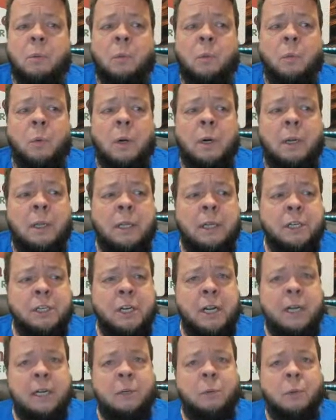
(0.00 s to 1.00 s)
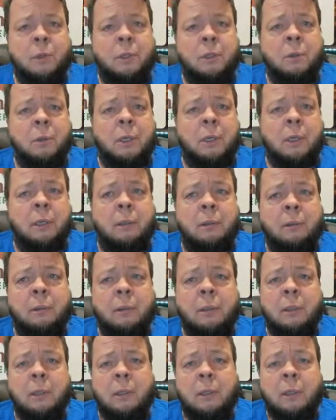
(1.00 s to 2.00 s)
one of these days we'll do a
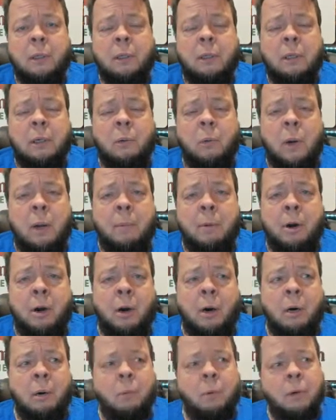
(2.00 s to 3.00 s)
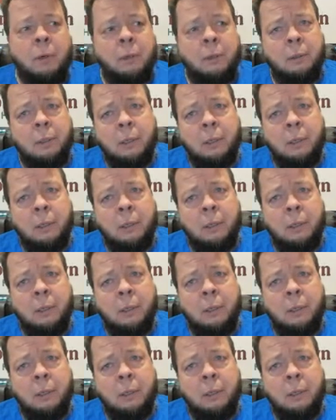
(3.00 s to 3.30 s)
a webinar,